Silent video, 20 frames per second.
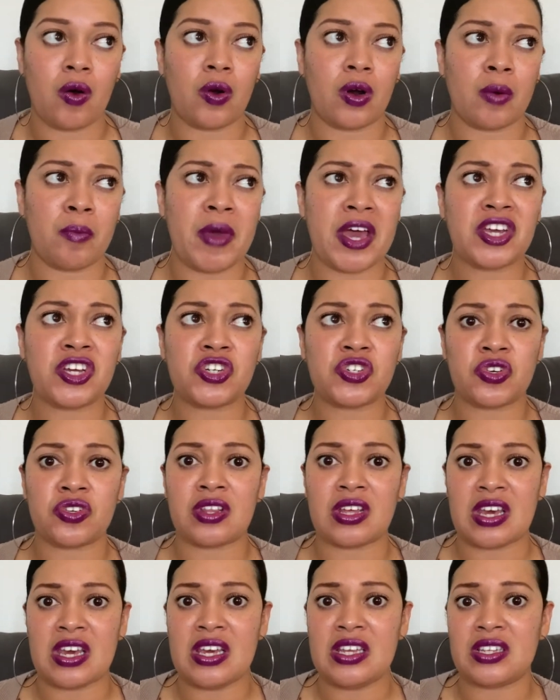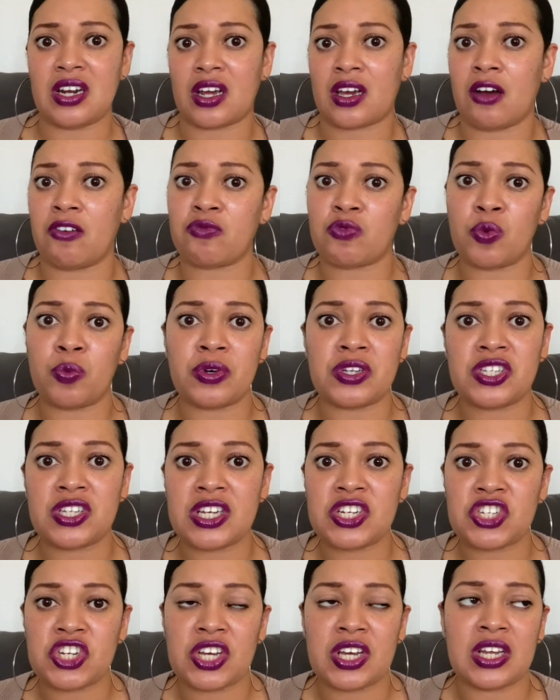or making sure that he's in a comfortable
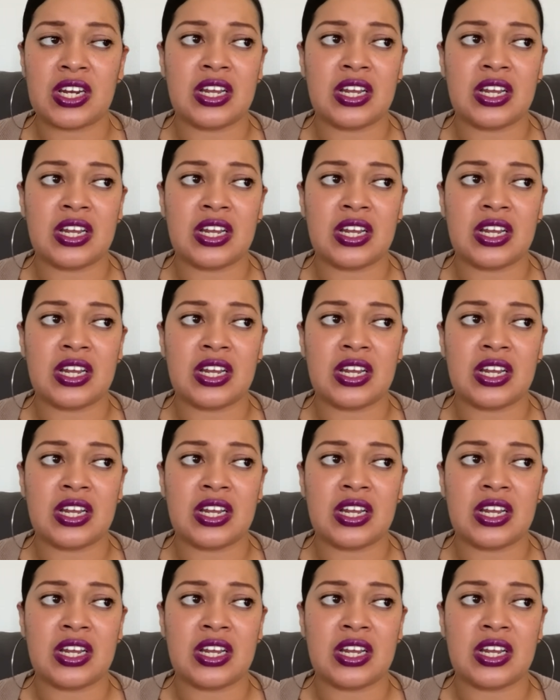position